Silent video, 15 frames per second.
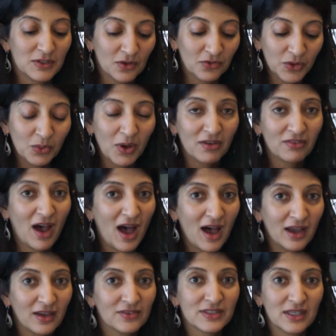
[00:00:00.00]
So if you have
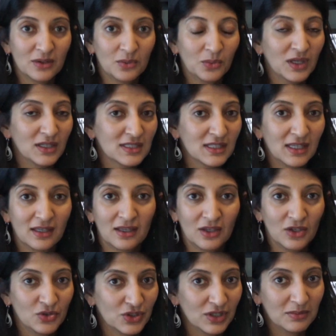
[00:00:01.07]
hives and wheezing,
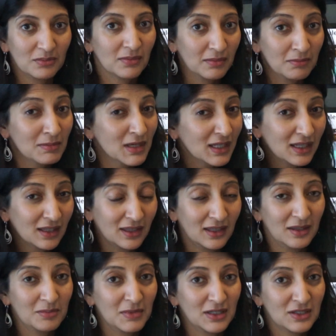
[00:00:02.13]
you should immediately
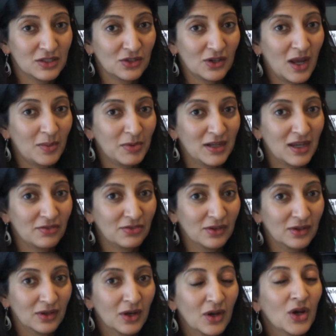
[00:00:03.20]
administer
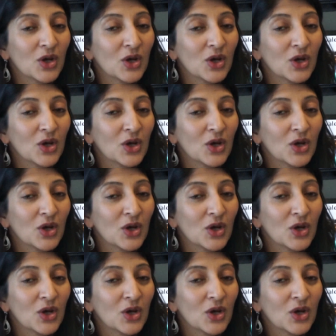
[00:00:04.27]
epinephrine.